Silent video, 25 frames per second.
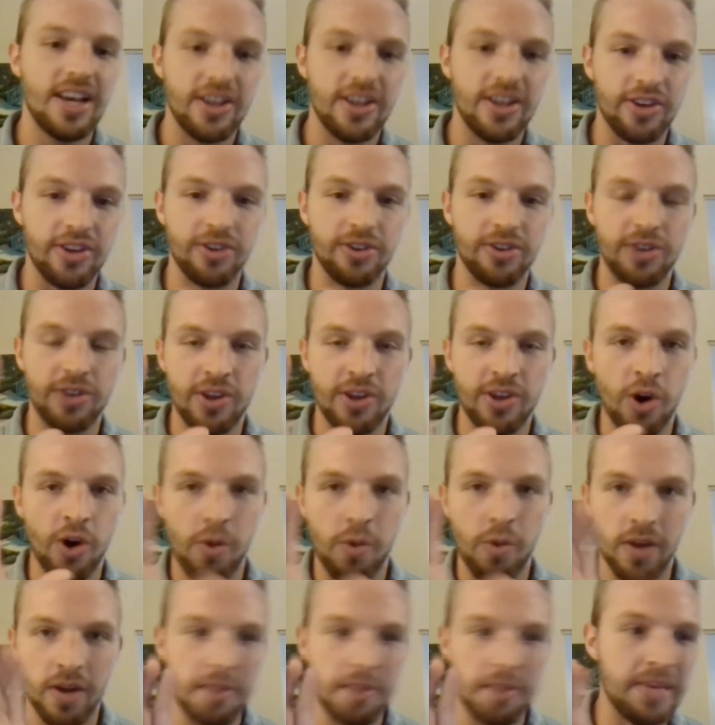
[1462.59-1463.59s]
You
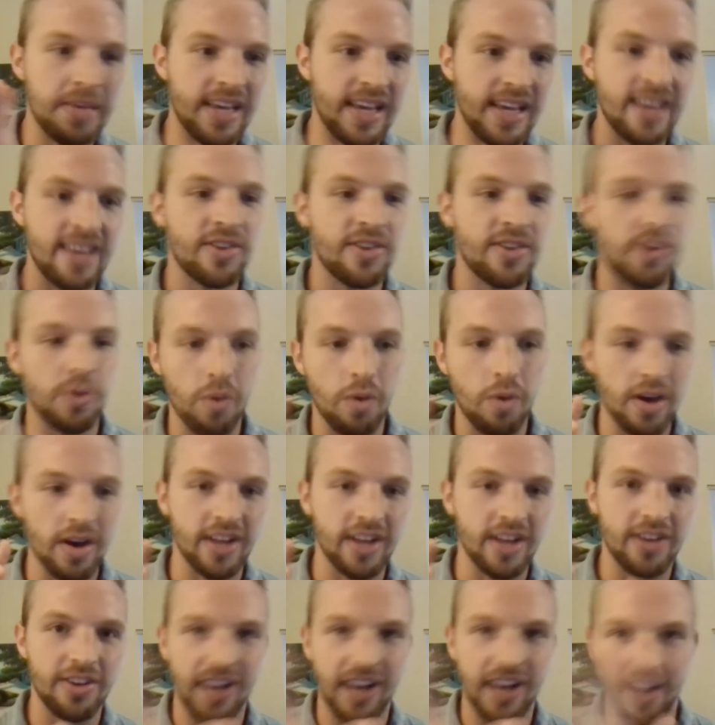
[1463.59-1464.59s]
don't want to be either
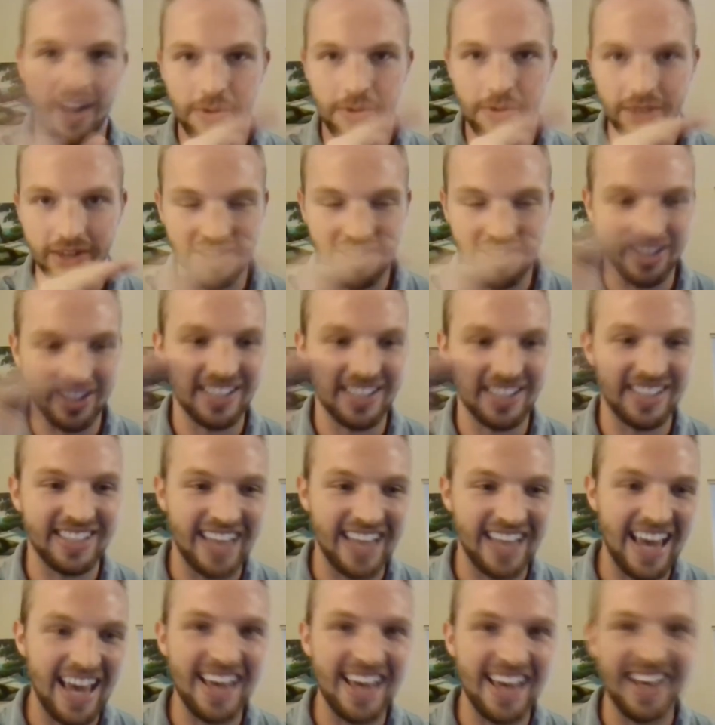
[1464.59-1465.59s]
one. You kind of want to just
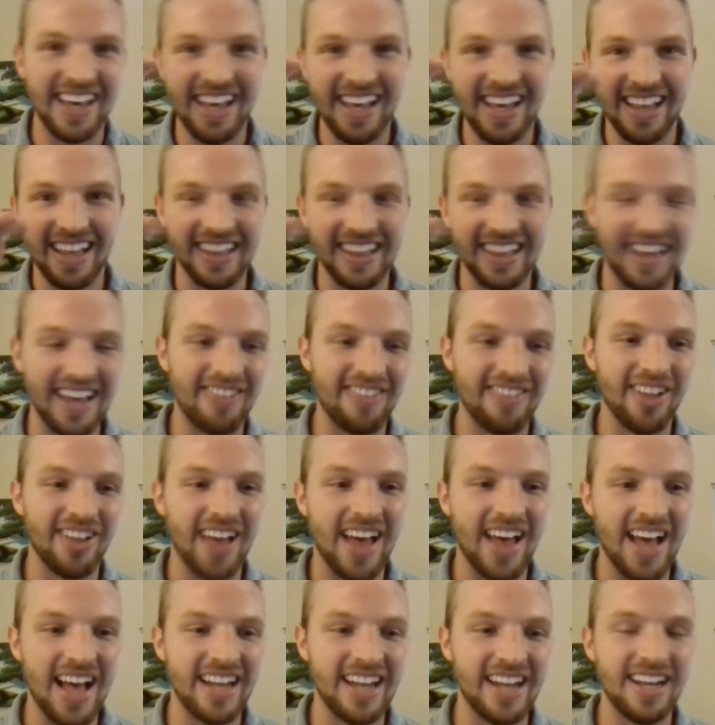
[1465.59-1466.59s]
stay
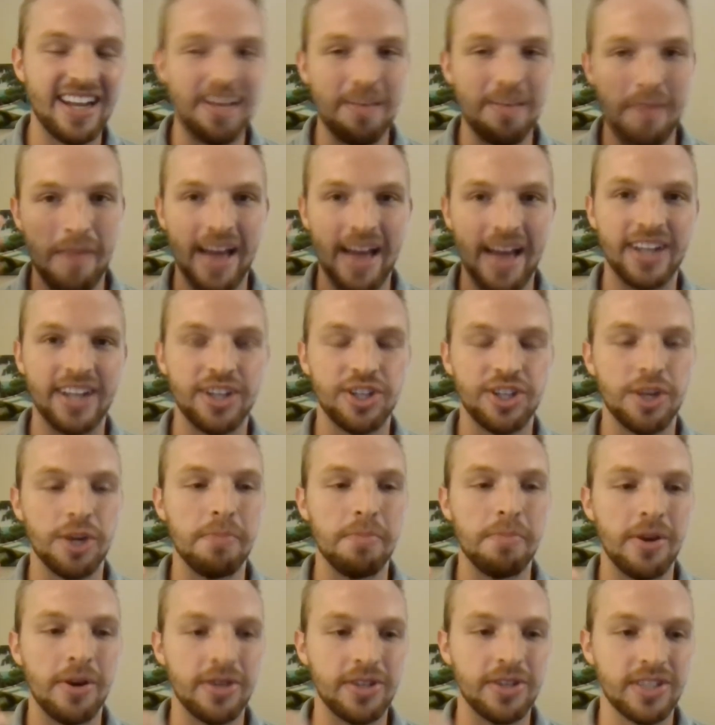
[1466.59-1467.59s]
level-headed and manage your
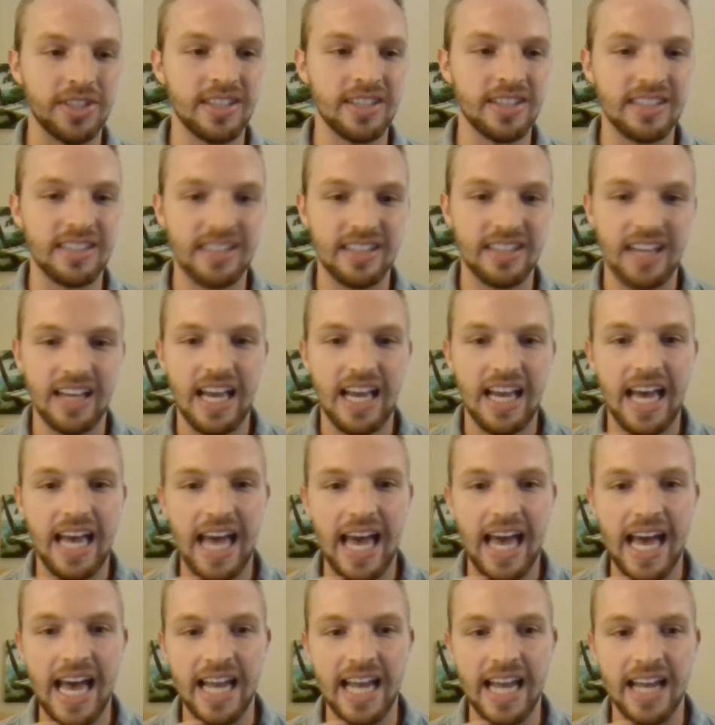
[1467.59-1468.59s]
emotions,
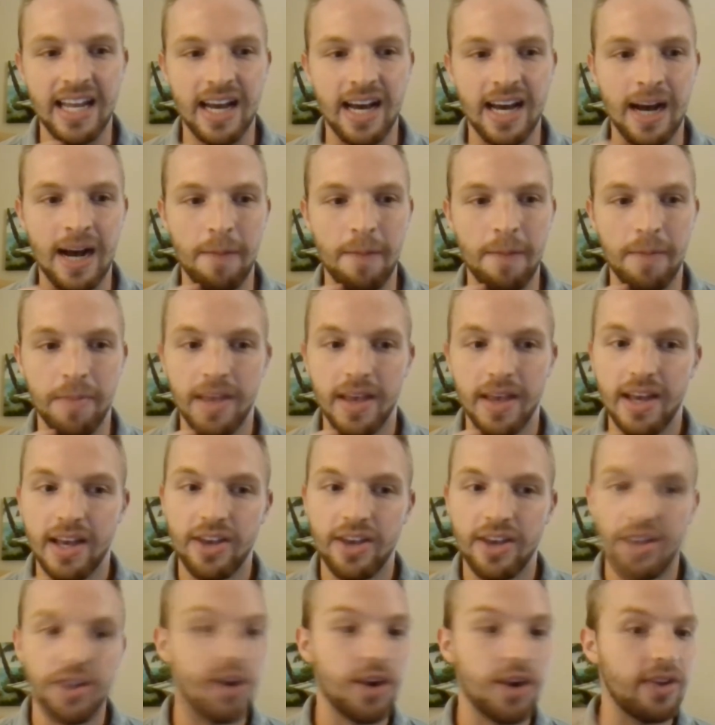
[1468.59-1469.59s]
and
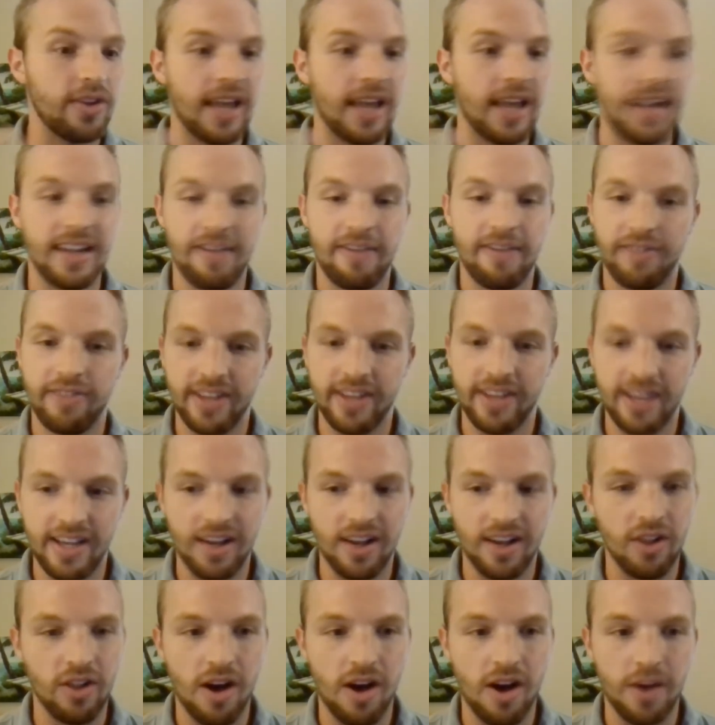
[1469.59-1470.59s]
and definitely
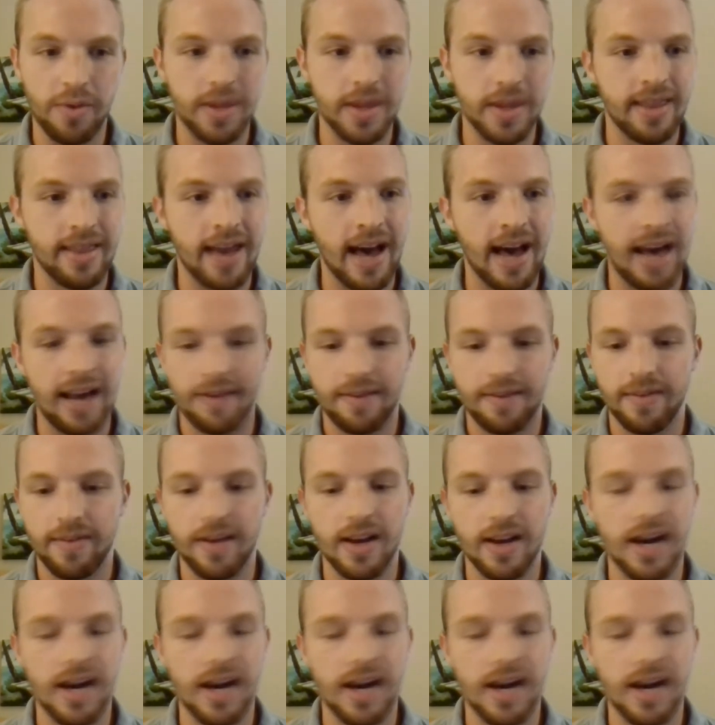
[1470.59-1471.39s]
along with that,